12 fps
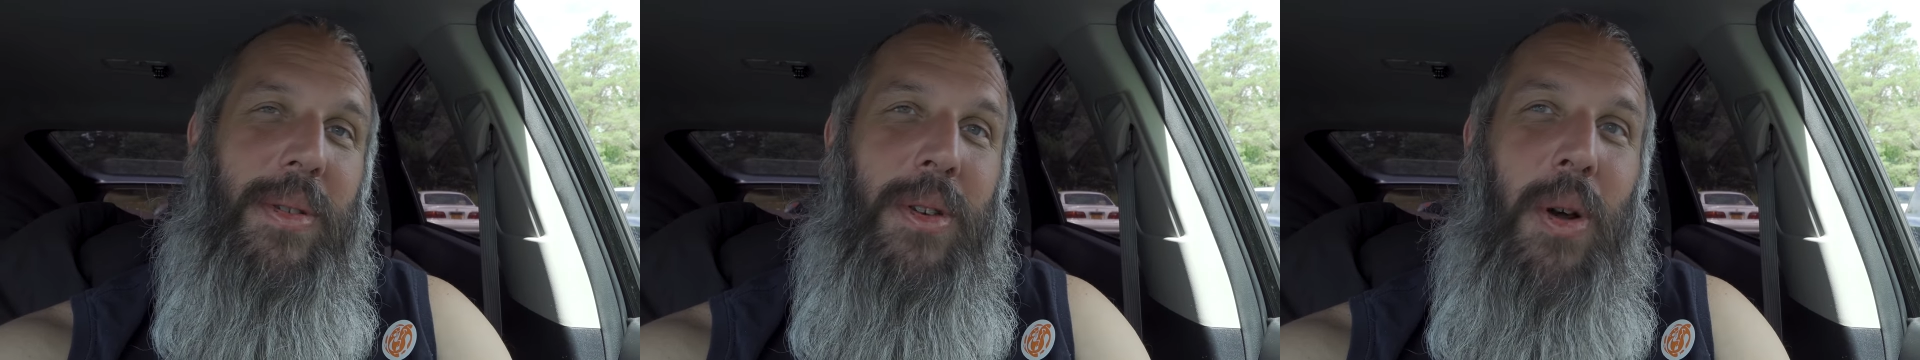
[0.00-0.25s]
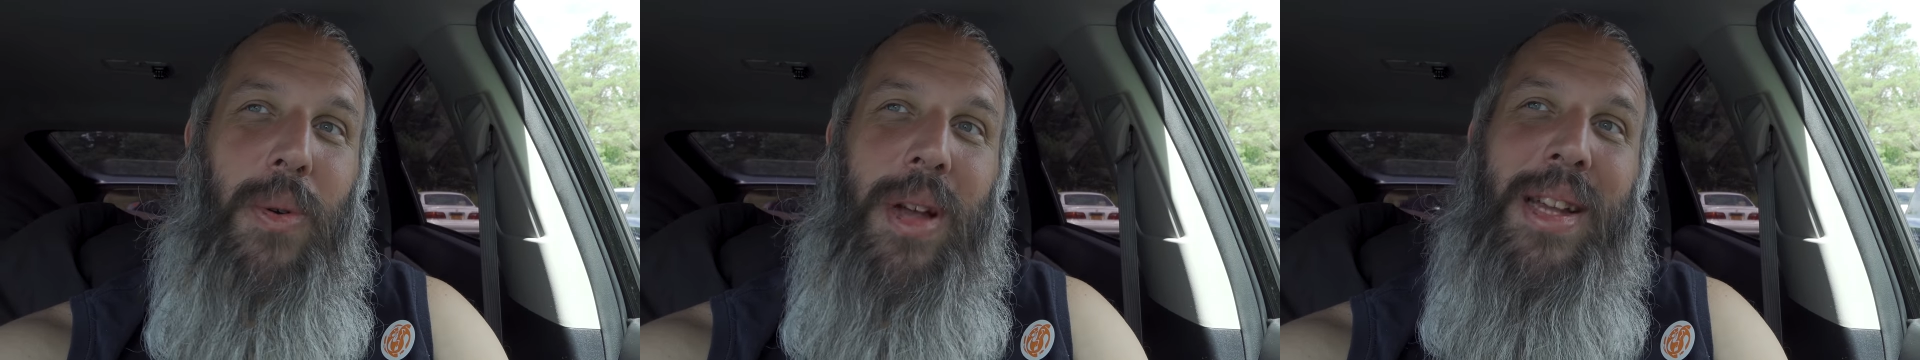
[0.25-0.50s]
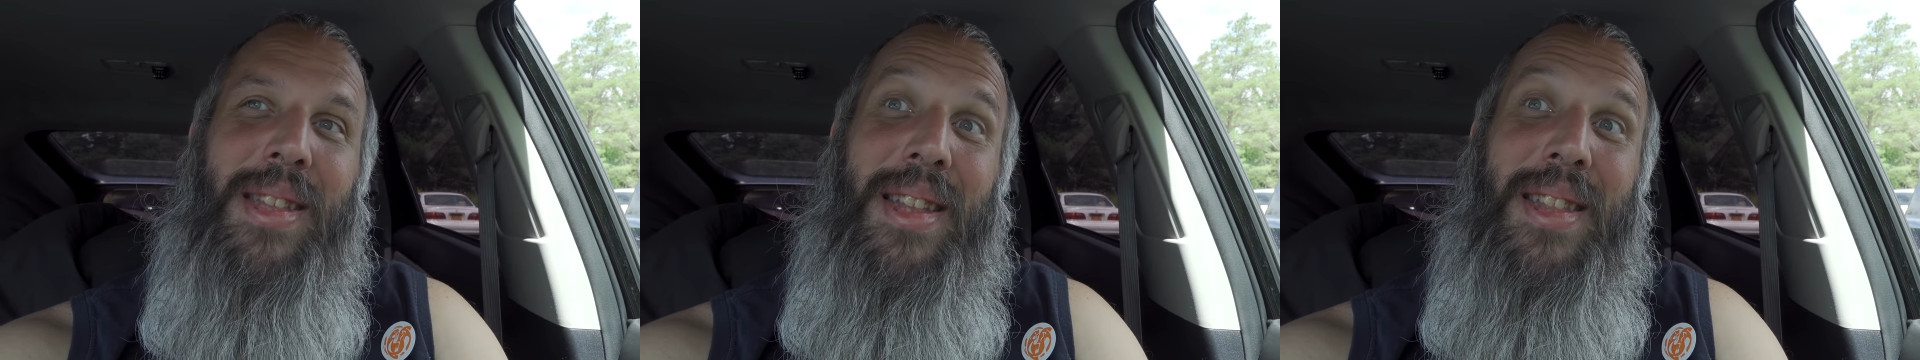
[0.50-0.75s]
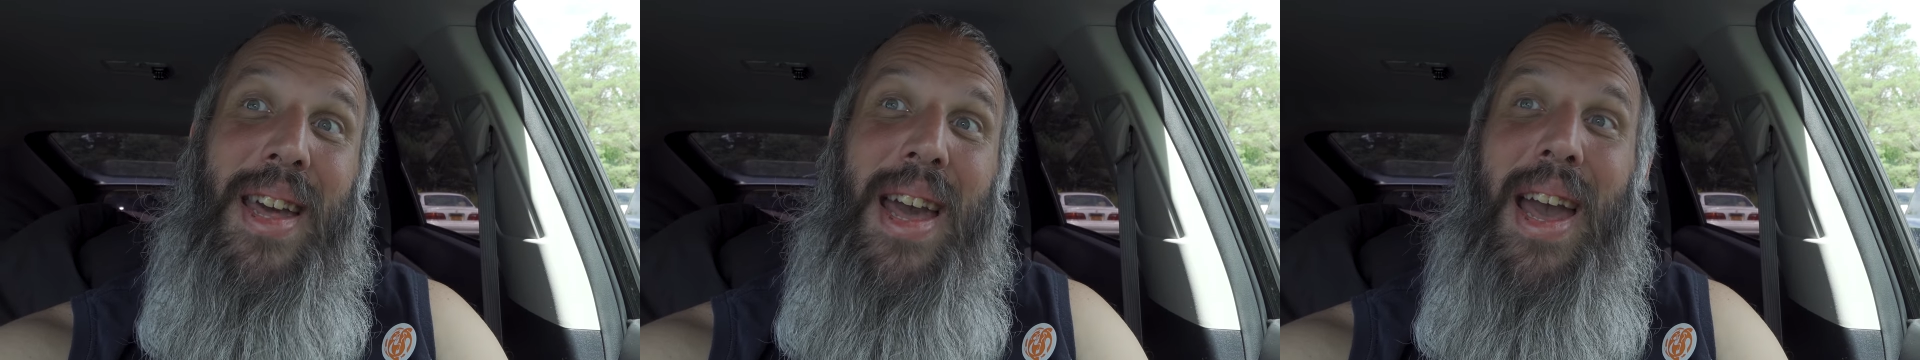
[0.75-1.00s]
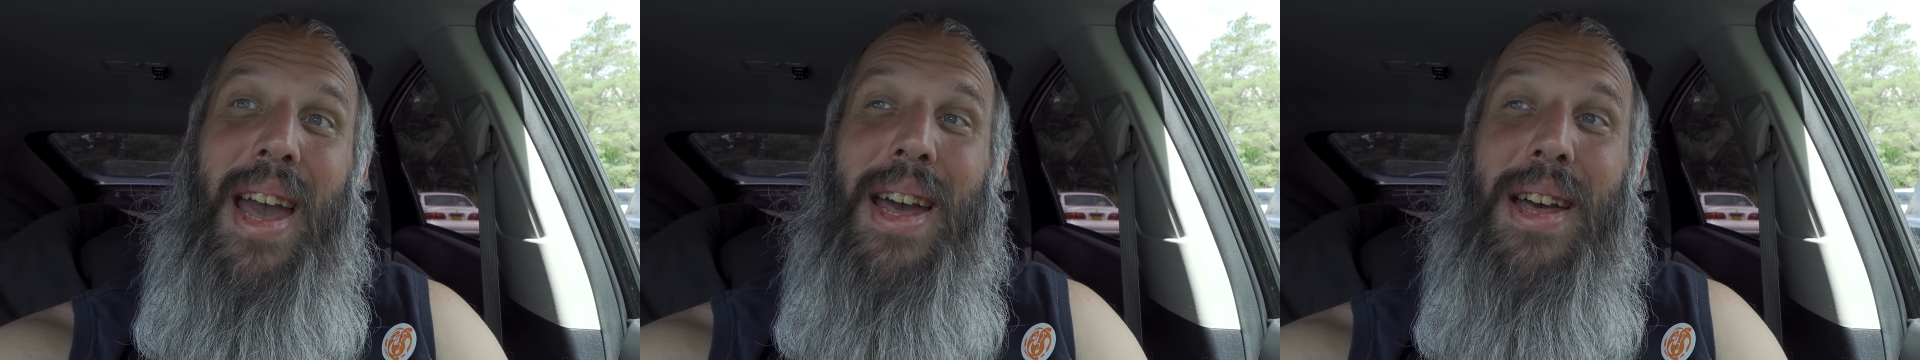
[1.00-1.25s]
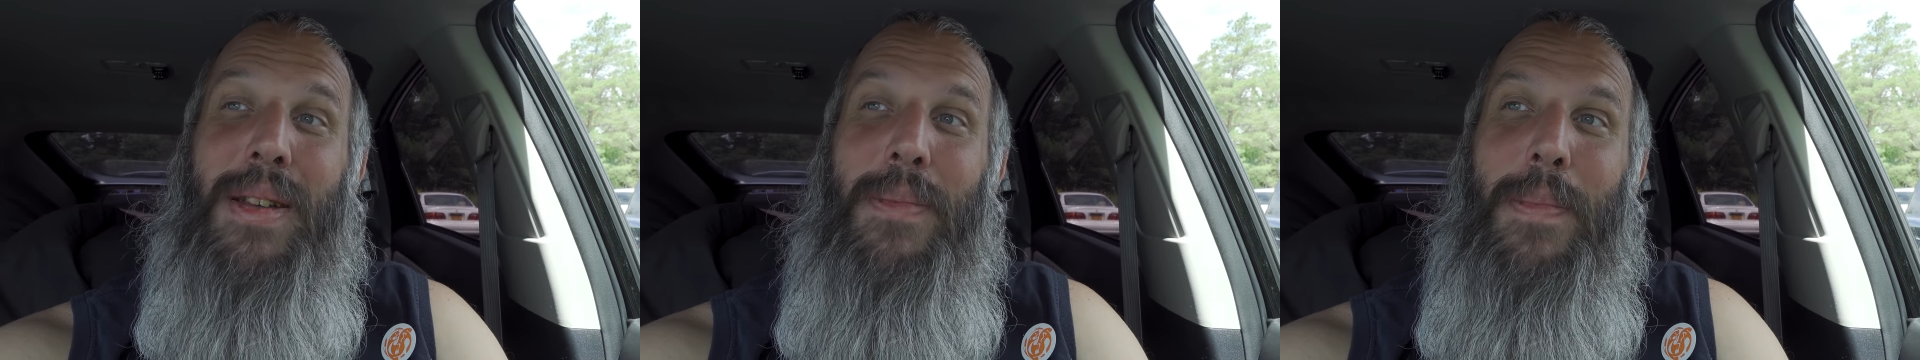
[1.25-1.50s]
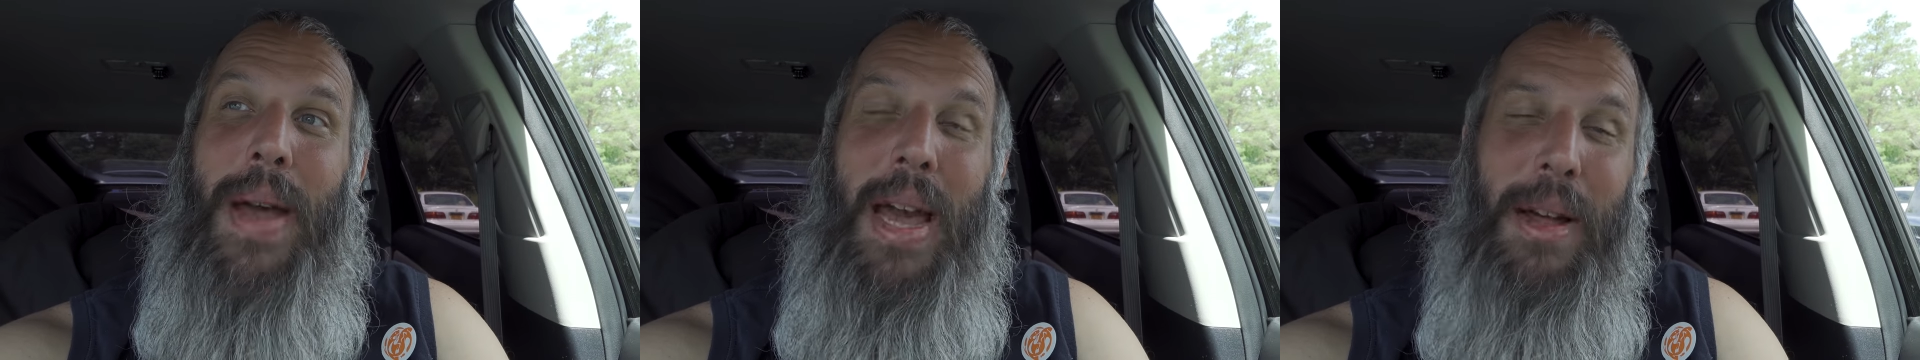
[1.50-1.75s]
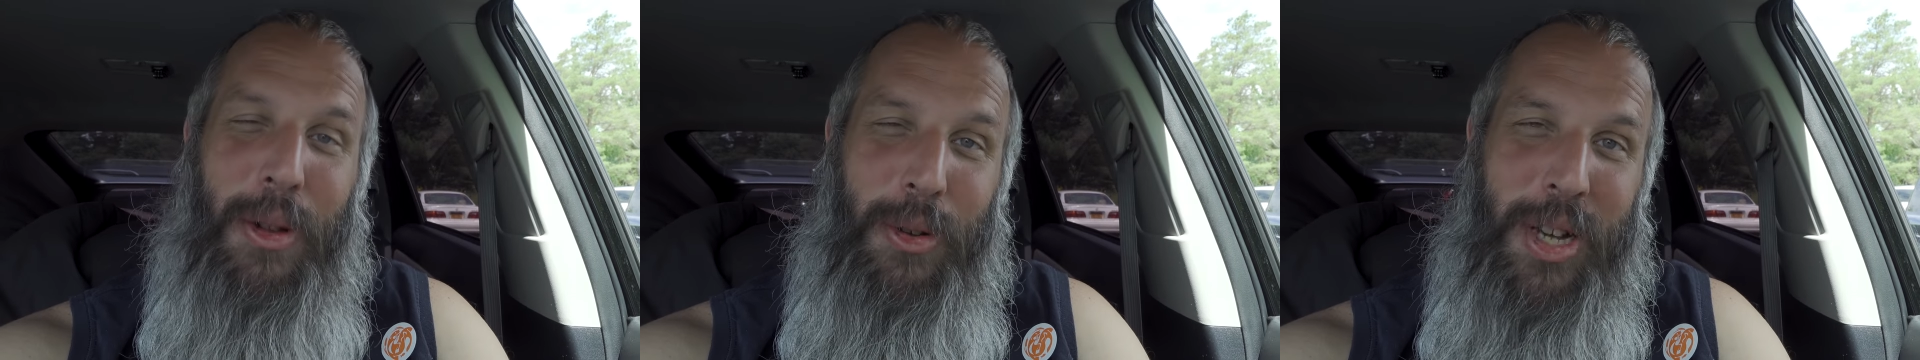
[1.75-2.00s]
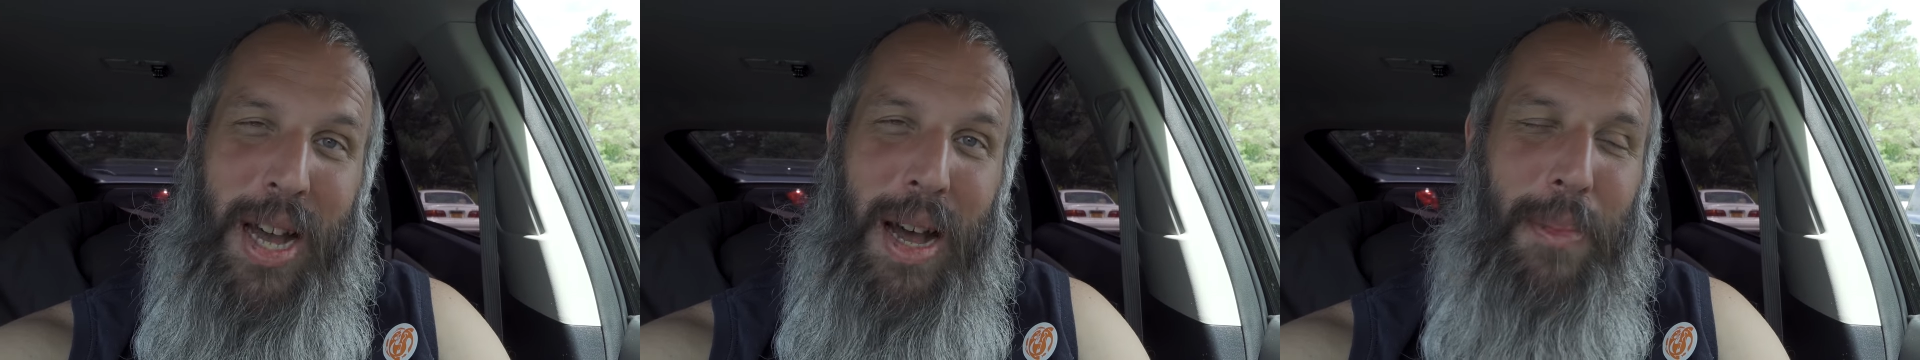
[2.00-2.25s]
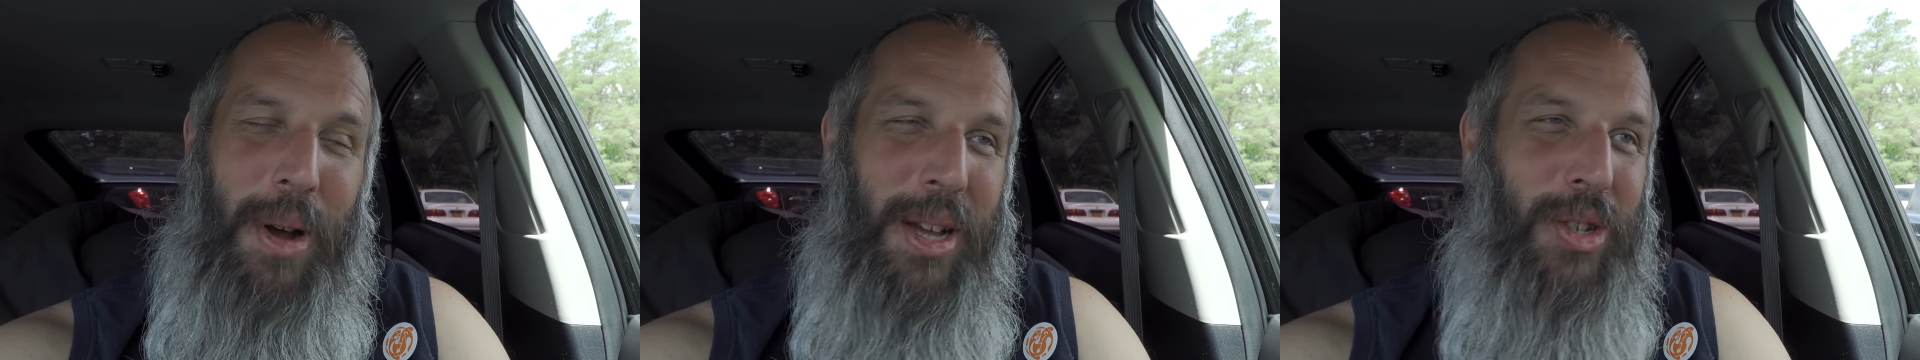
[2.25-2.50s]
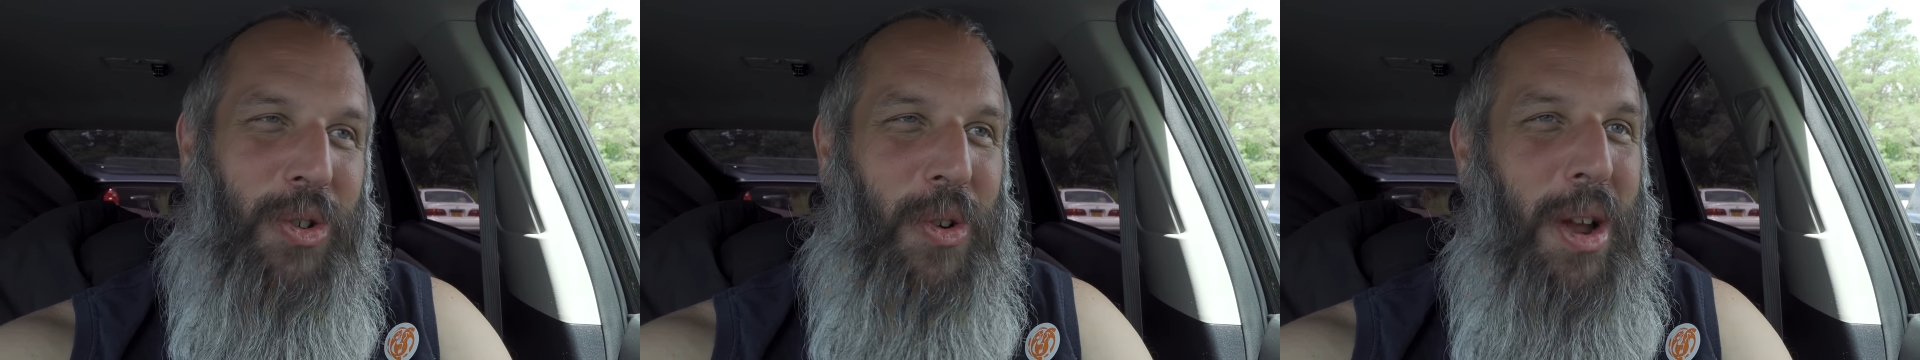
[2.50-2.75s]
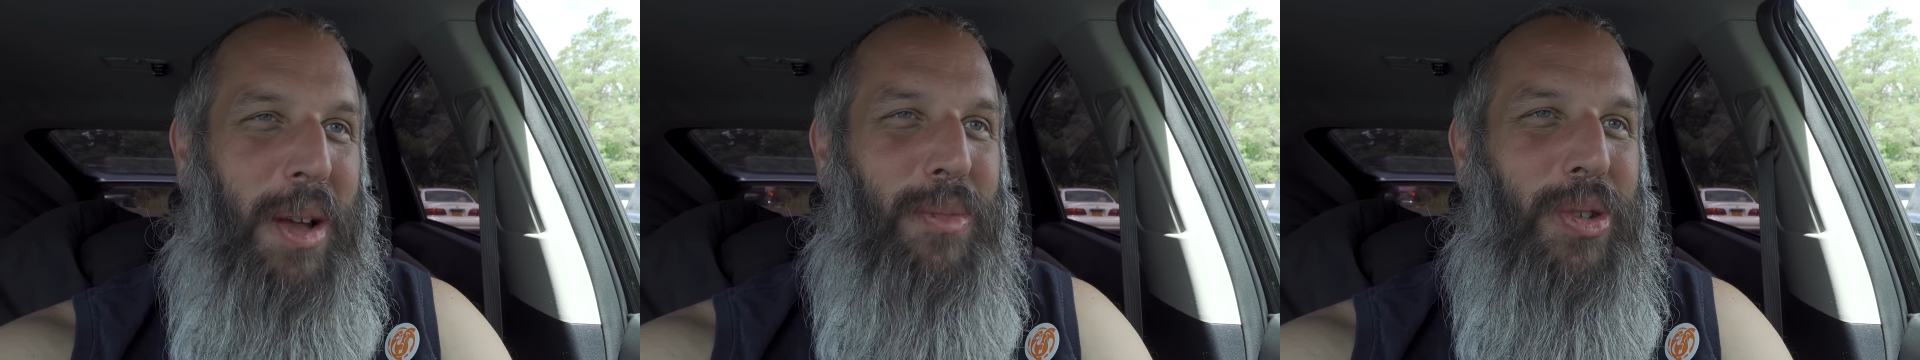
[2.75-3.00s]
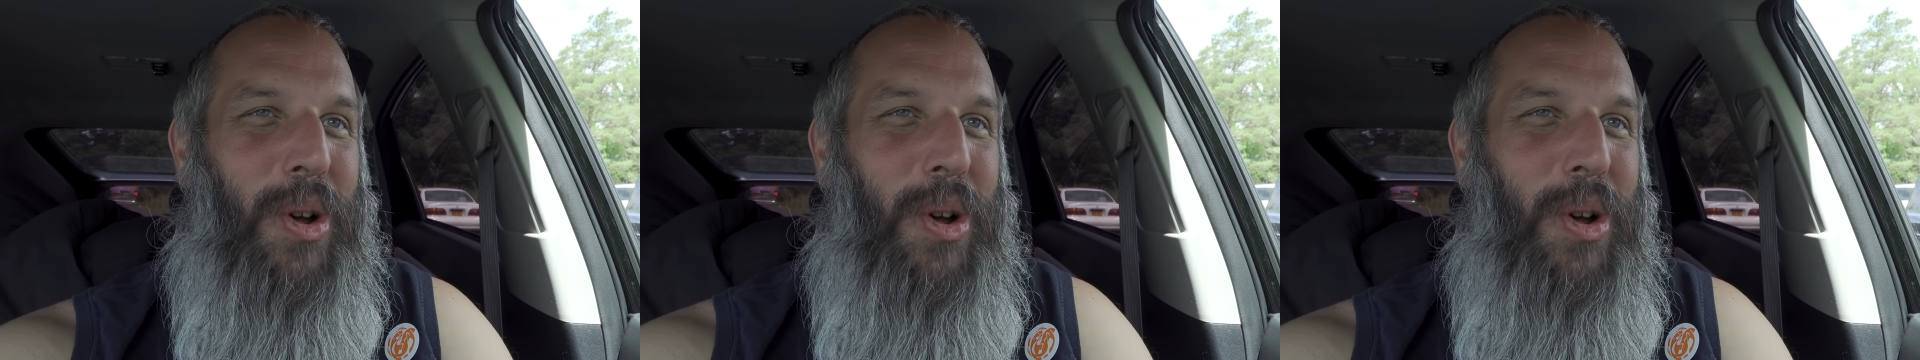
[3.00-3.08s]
noting that they had Halo Top ice cream.